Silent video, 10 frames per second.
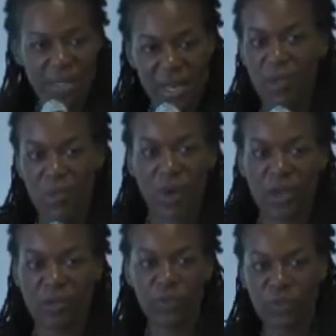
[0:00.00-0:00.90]
and I'll
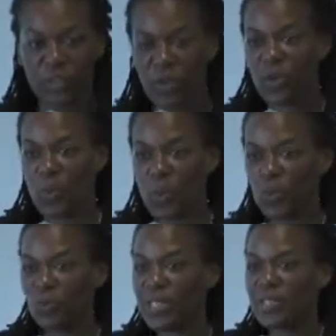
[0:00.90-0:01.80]
walk you through some of the more
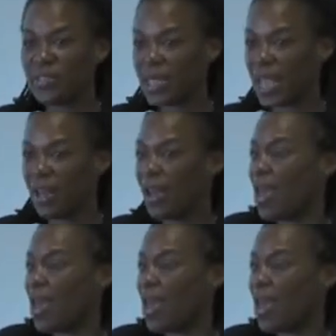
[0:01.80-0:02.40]
recent data.